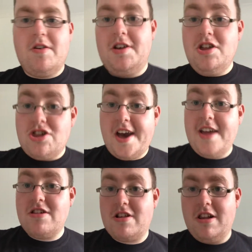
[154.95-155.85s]
He
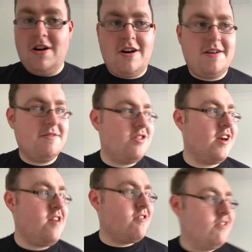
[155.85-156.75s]
changed a lot
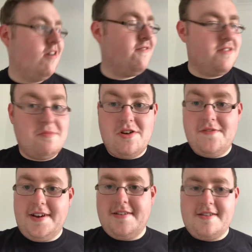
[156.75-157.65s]
from the
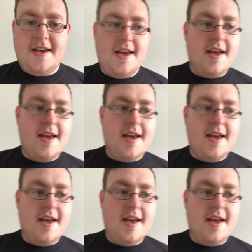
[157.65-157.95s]
movies